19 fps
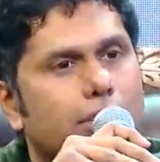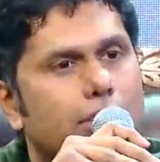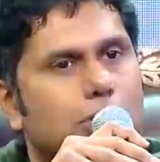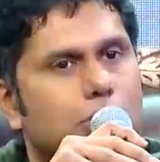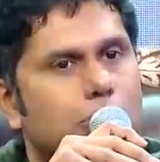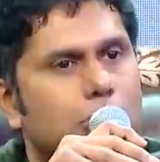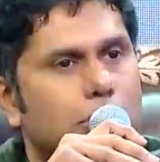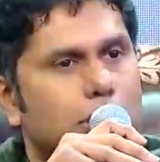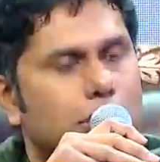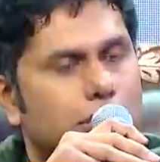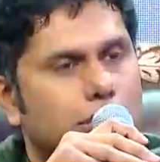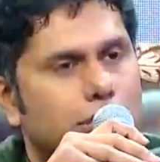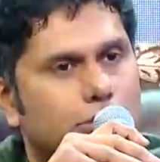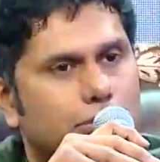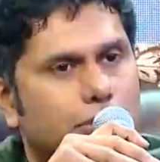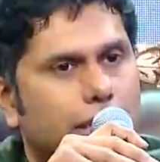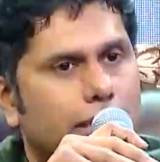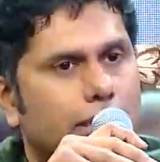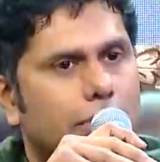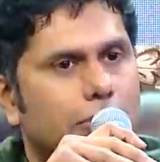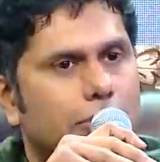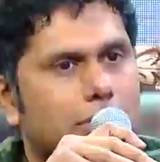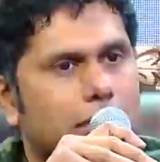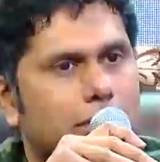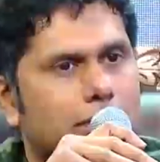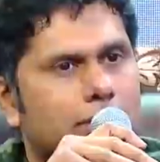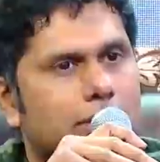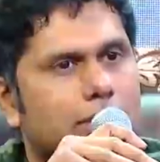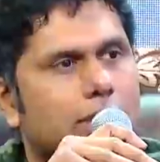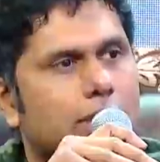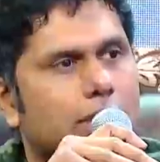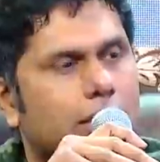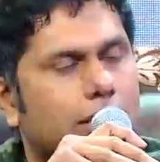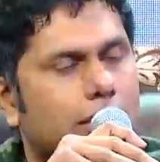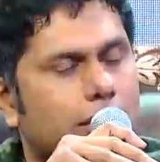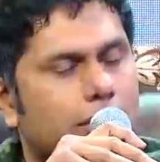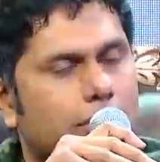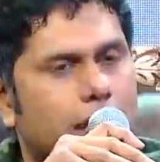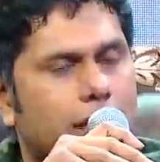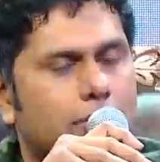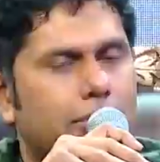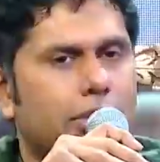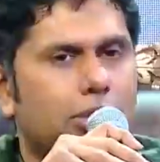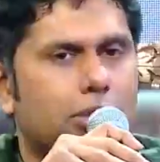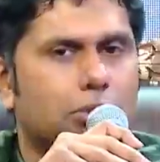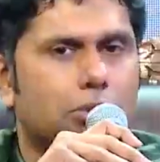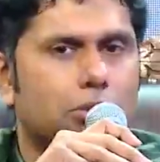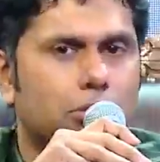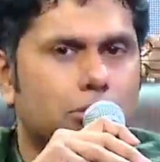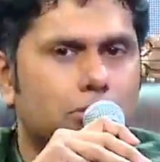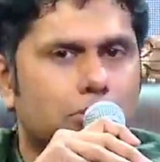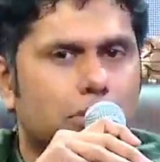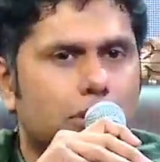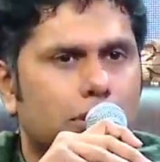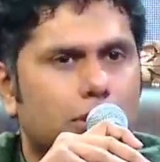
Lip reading: So musicians find themselves having to